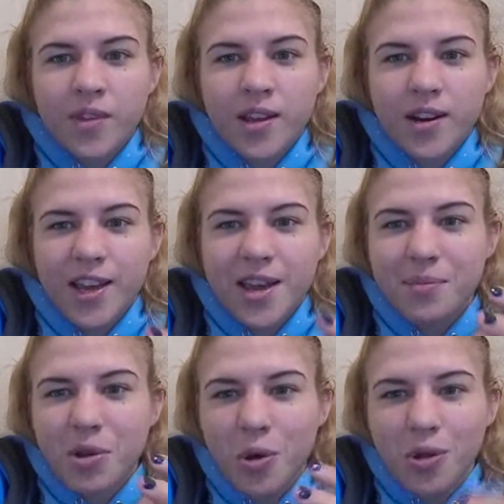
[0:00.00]
And I
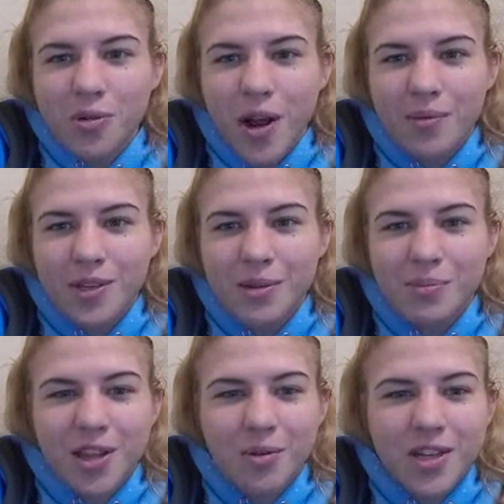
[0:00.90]
can't be rolling around with
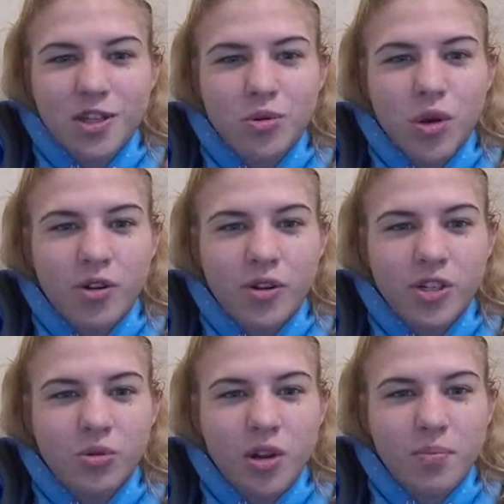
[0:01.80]
somebody that weighs
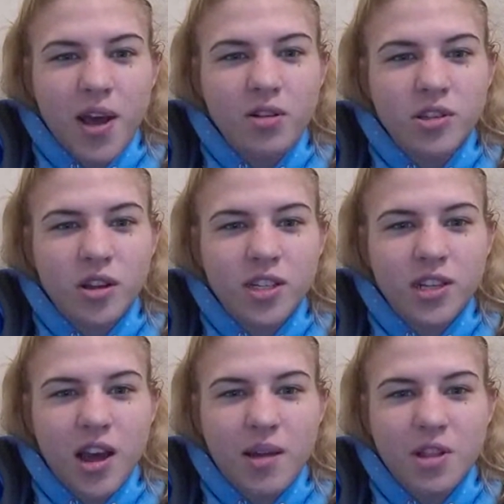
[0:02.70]
220 pounds all the
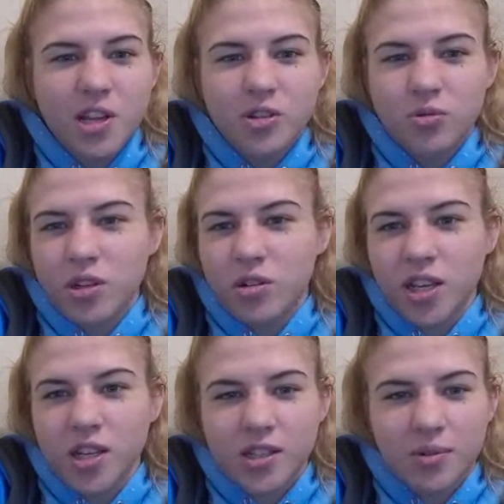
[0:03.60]
time and then two little
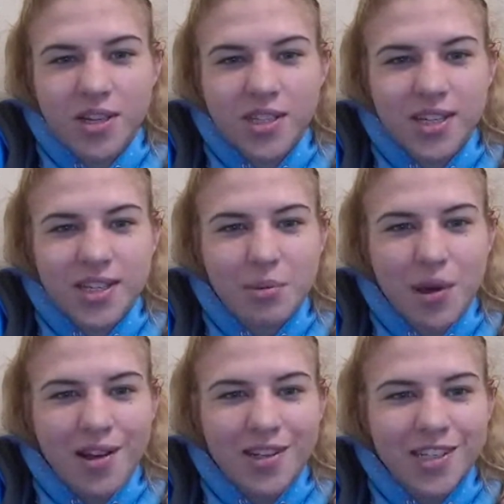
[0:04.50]
kids that weigh 60
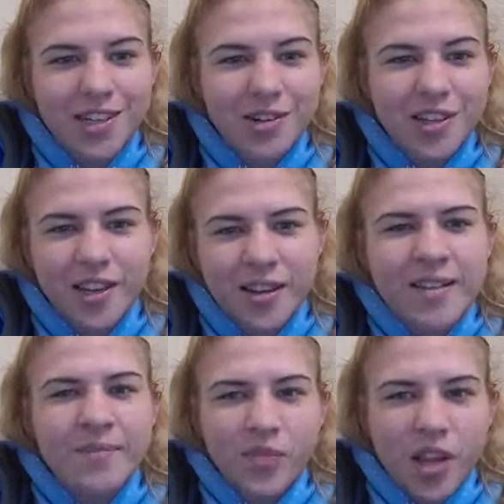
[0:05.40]
pounds. Like,
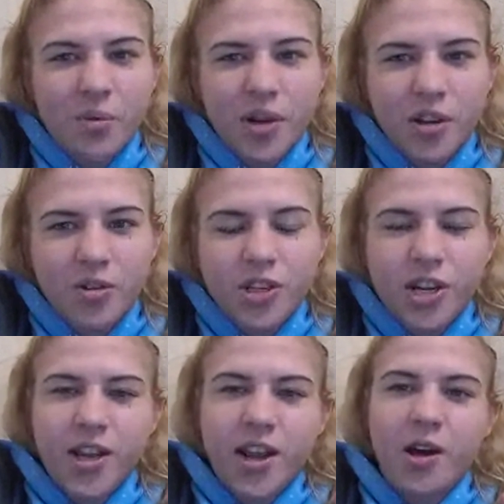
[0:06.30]
I want to go
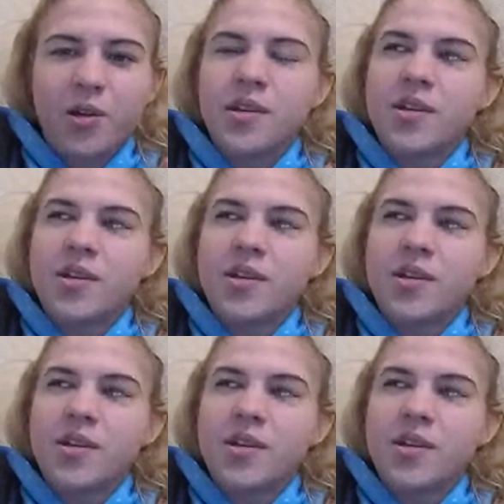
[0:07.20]
check it out.